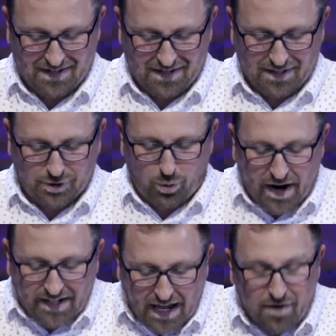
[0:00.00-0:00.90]
So
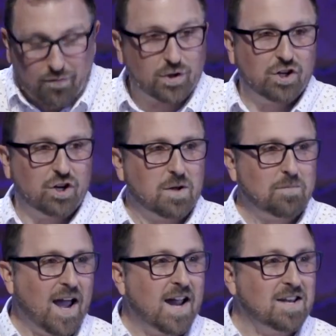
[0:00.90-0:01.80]
I gave her to your
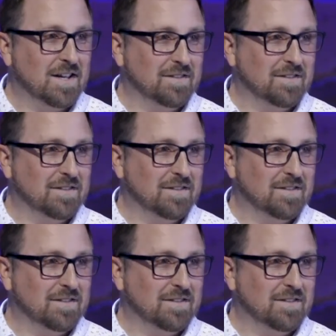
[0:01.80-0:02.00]
companion.